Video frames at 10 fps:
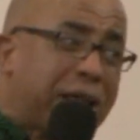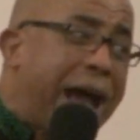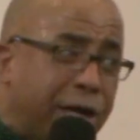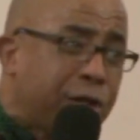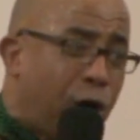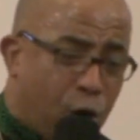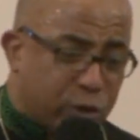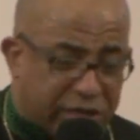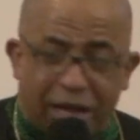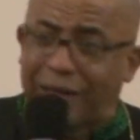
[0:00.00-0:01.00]
down in the
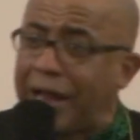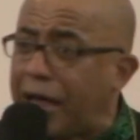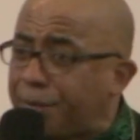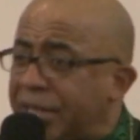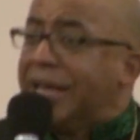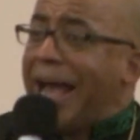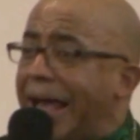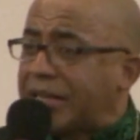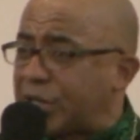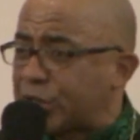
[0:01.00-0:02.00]
hotel lobby,
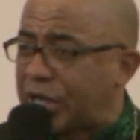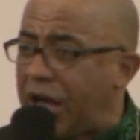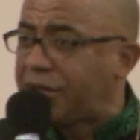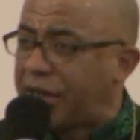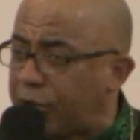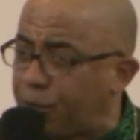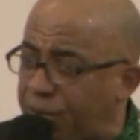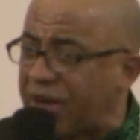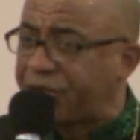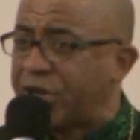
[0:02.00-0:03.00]
has his continental
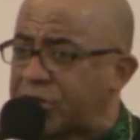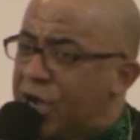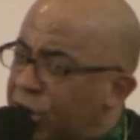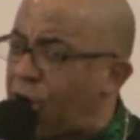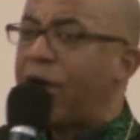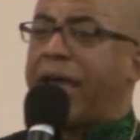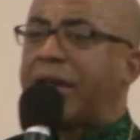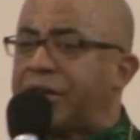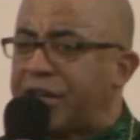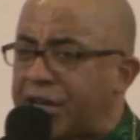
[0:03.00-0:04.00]
breakfast, go
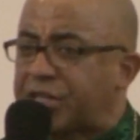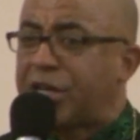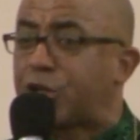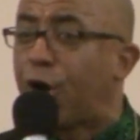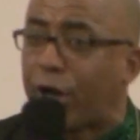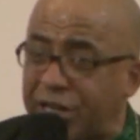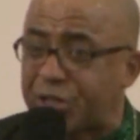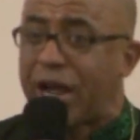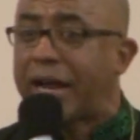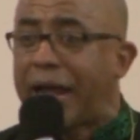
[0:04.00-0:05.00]
ahead and does his early
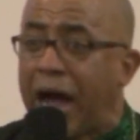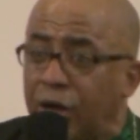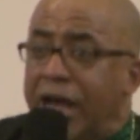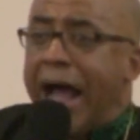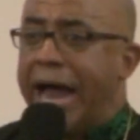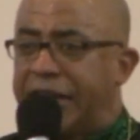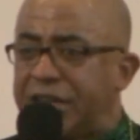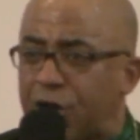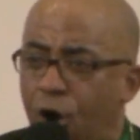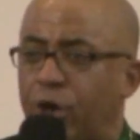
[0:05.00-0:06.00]
checkout, and
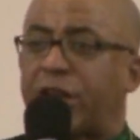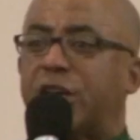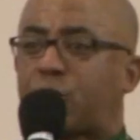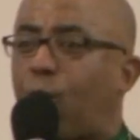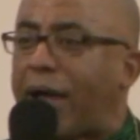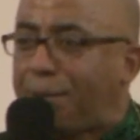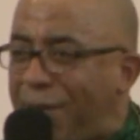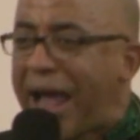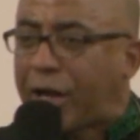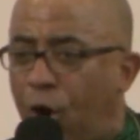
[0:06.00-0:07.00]
he's on his way
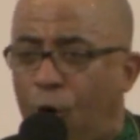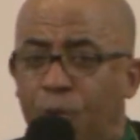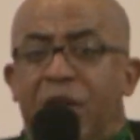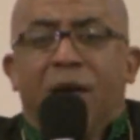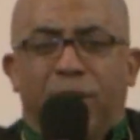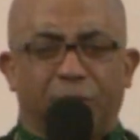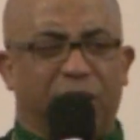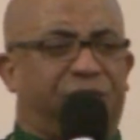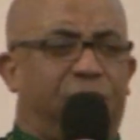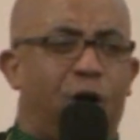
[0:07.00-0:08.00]
back home.
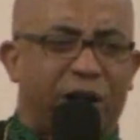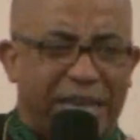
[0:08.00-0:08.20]
But before